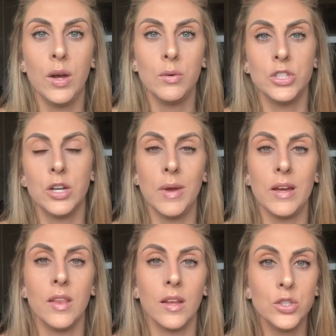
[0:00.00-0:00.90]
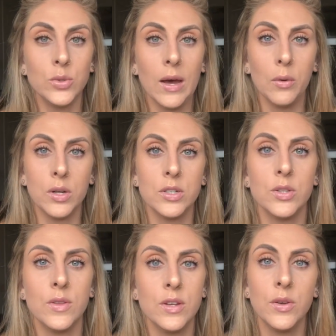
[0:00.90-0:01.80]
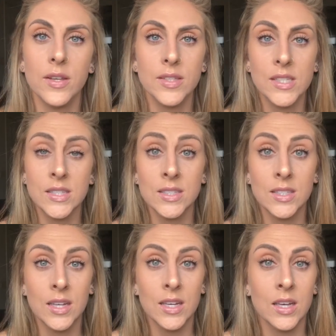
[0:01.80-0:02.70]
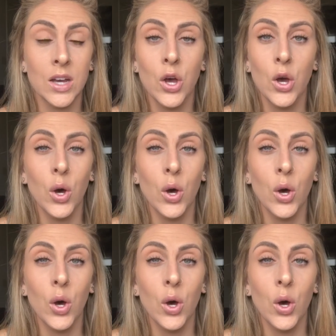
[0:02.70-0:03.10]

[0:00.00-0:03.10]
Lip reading: I will check back in like 2 hours so then you guys can see